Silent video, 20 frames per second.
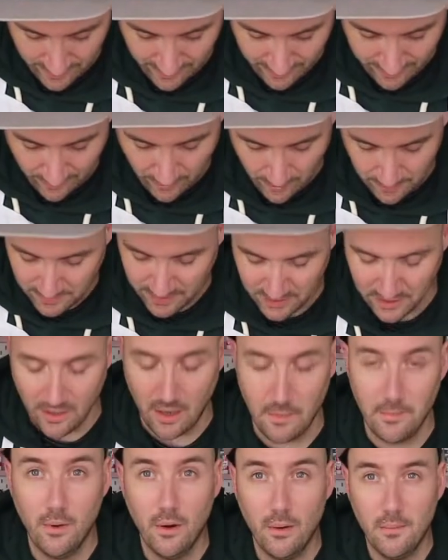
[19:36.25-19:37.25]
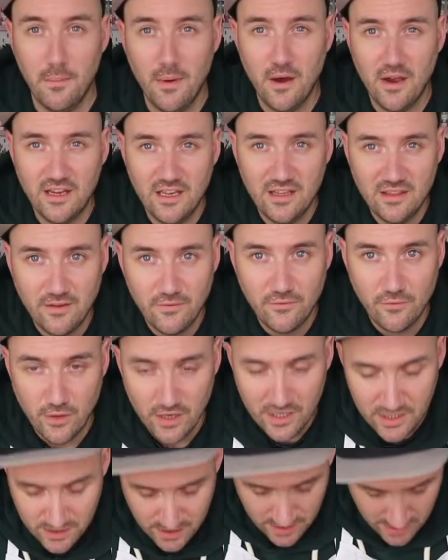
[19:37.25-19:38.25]
So I'm going to go and pop mine in the
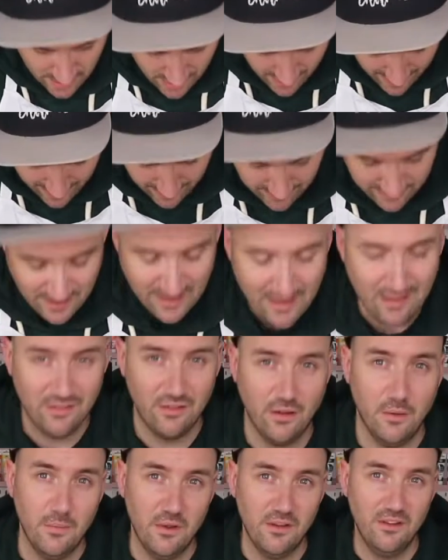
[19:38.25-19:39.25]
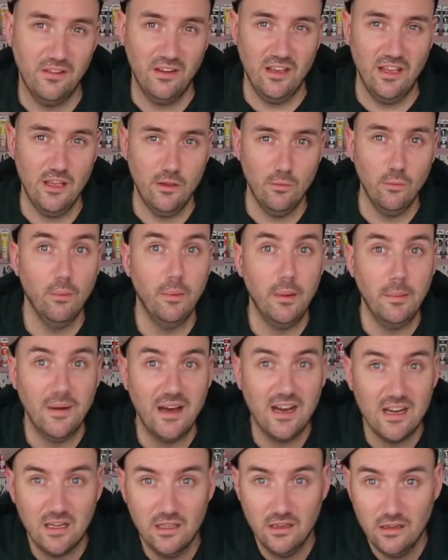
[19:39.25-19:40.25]
fridge, and next time I see you, we'll be back